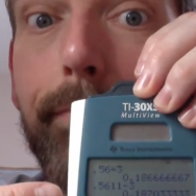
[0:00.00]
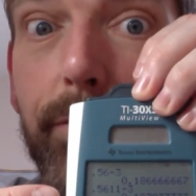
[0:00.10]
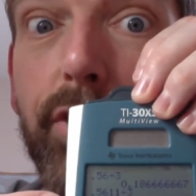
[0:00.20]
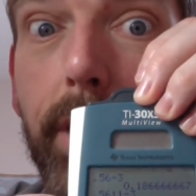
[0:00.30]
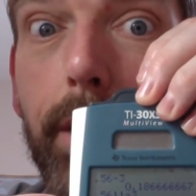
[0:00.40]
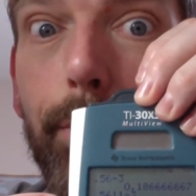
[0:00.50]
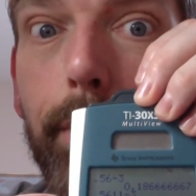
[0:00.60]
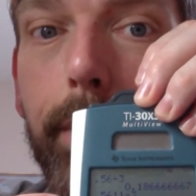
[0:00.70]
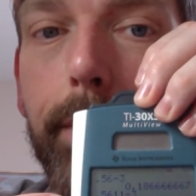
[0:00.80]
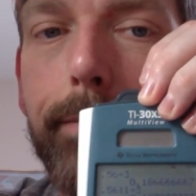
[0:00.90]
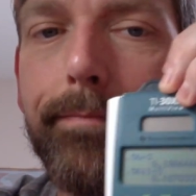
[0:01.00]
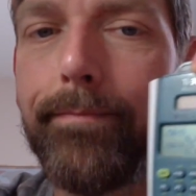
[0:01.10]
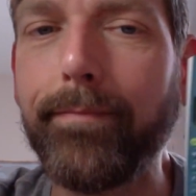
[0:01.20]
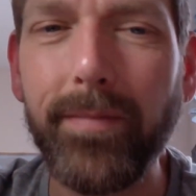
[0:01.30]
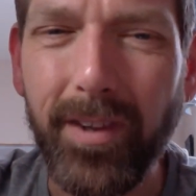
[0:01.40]
check your work.
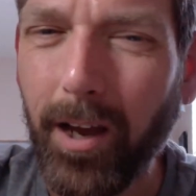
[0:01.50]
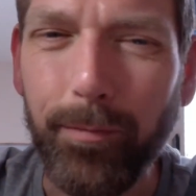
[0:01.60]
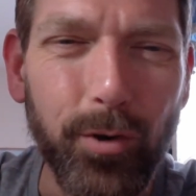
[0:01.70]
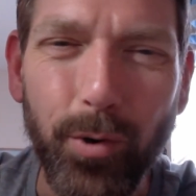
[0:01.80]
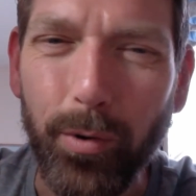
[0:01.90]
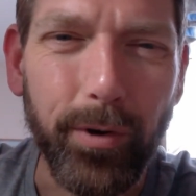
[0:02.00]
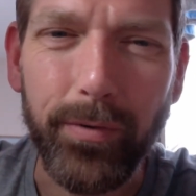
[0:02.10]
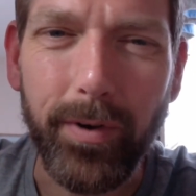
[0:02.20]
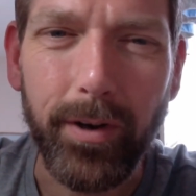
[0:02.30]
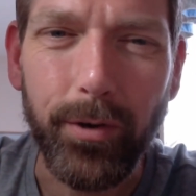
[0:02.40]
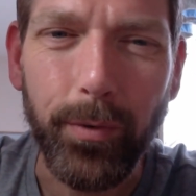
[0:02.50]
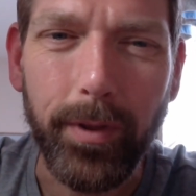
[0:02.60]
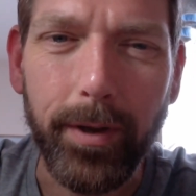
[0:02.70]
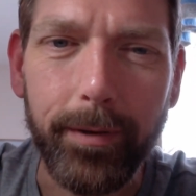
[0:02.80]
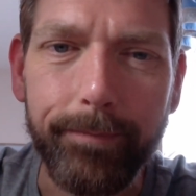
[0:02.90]
I'm notorious for not doing that.